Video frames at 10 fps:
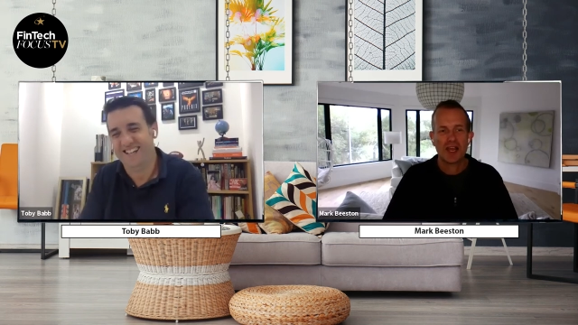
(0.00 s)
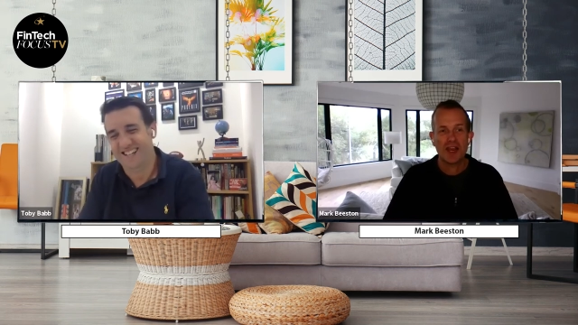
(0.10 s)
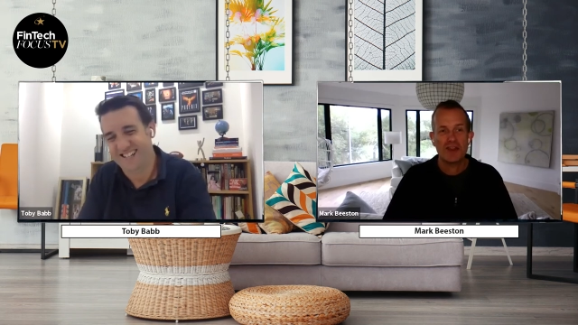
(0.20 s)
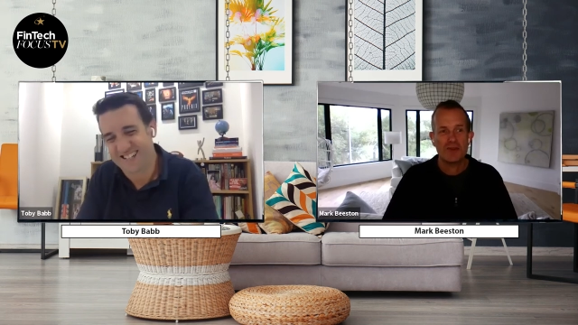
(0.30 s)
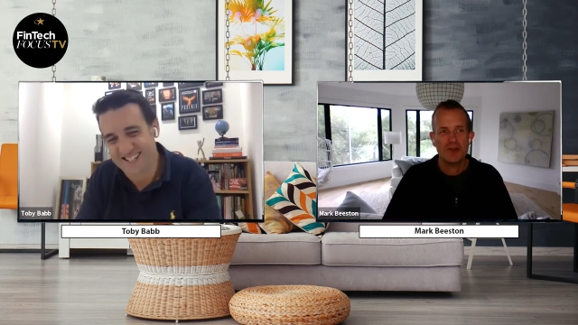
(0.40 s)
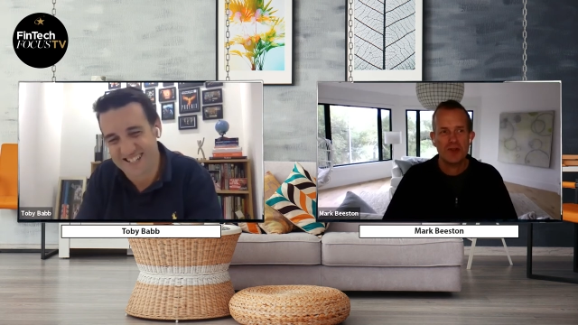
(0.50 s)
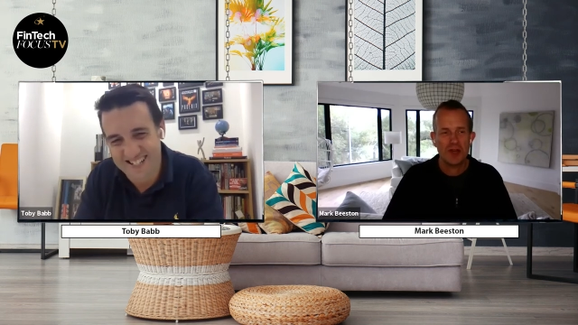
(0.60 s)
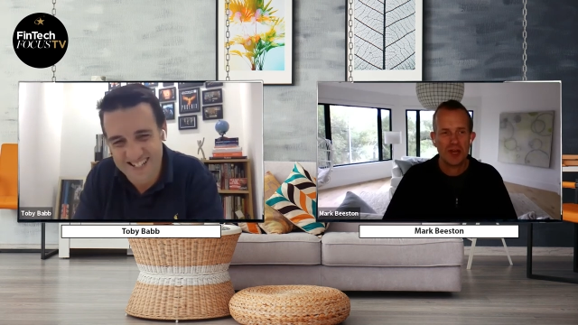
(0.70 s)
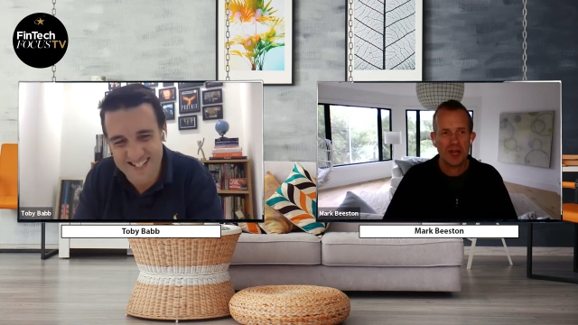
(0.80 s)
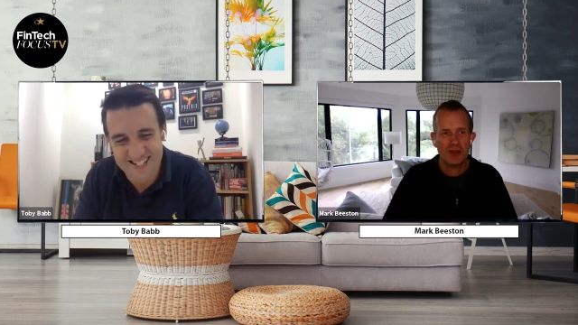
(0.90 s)
Speaker 1: look uh,
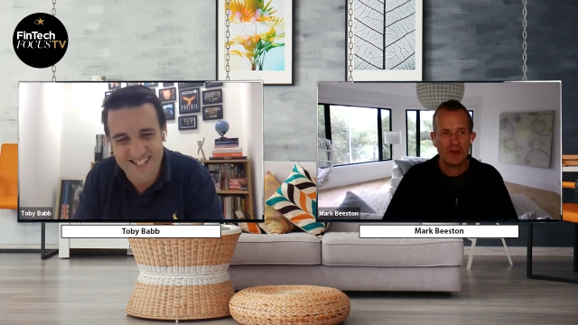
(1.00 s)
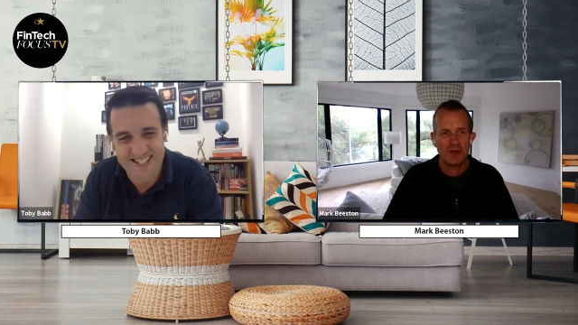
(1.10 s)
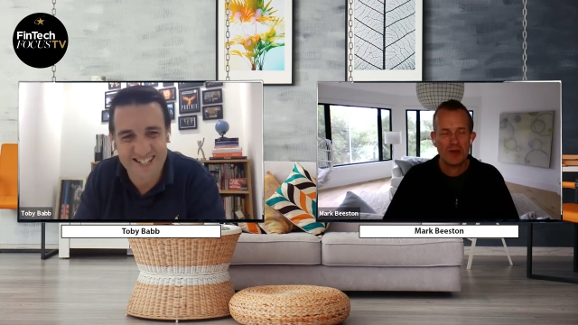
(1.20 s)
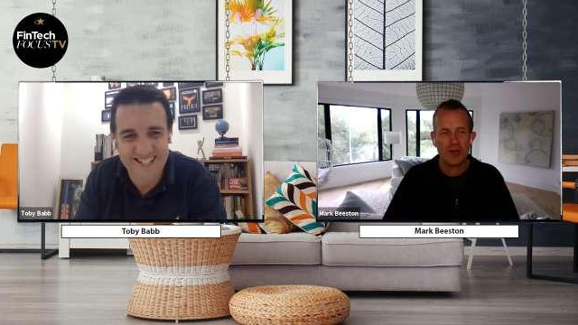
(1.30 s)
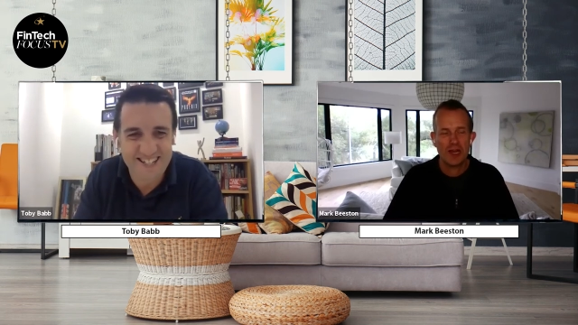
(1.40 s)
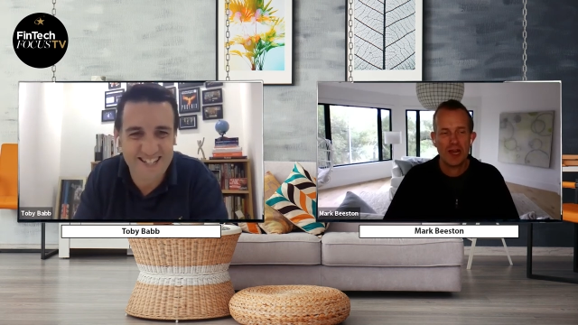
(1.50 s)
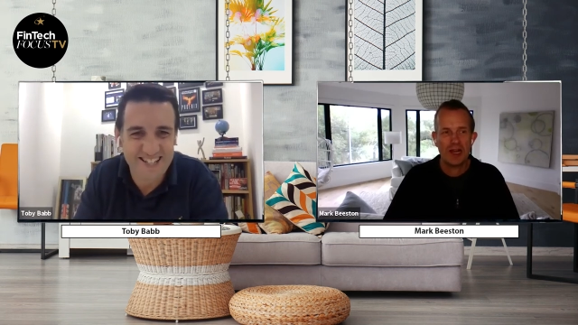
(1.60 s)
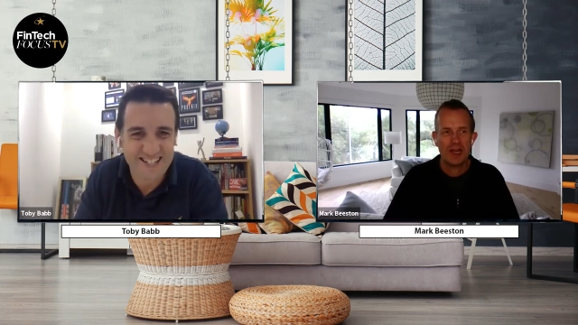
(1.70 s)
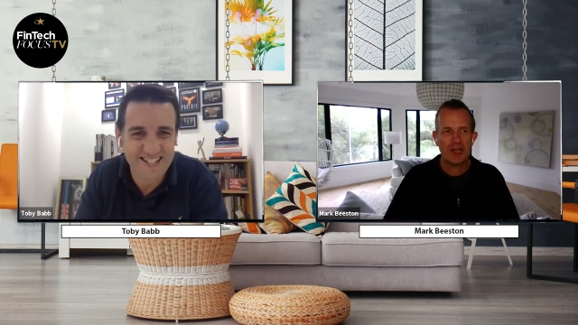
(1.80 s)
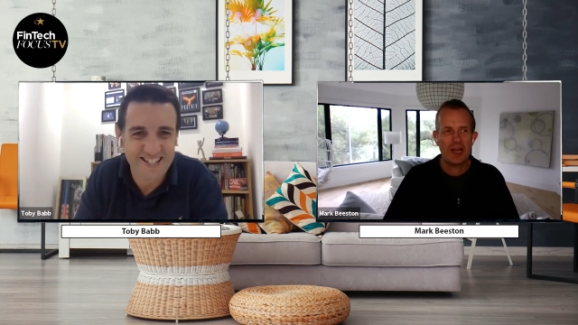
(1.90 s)
you know you
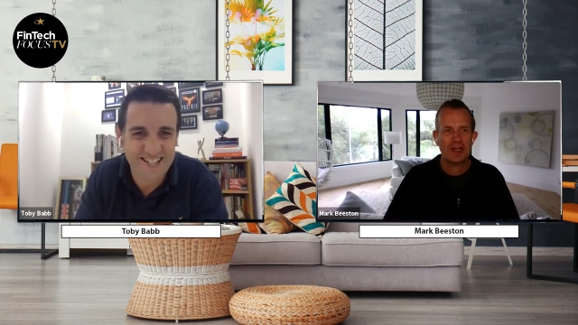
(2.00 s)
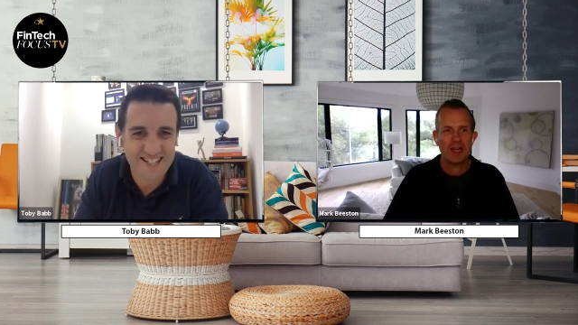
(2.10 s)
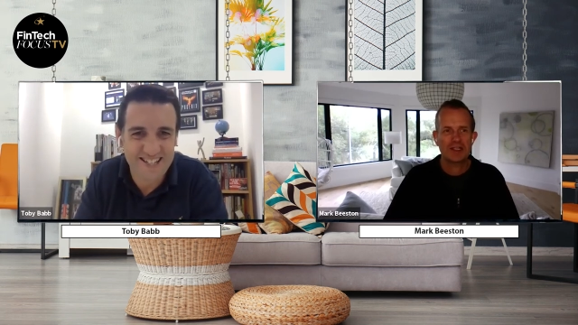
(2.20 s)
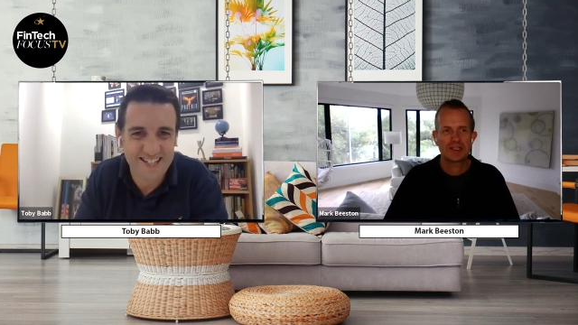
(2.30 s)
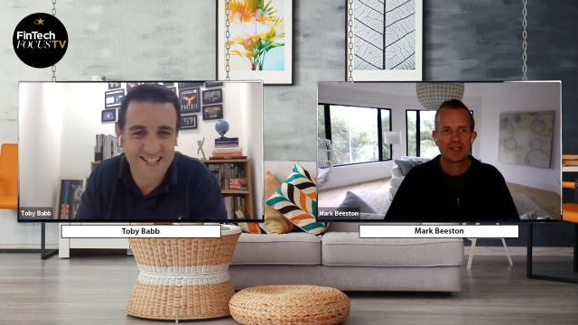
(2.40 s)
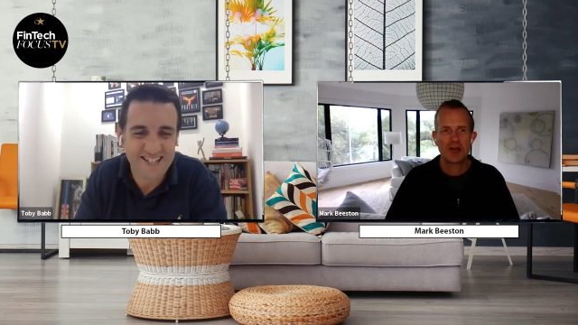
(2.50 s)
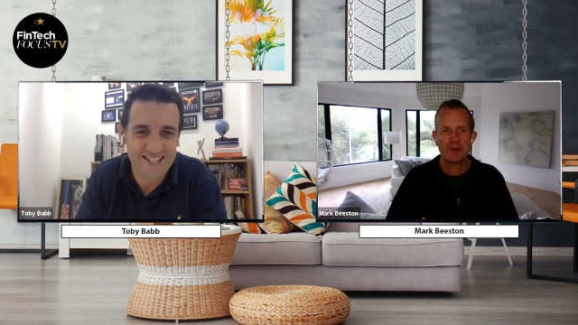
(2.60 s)
know let, let,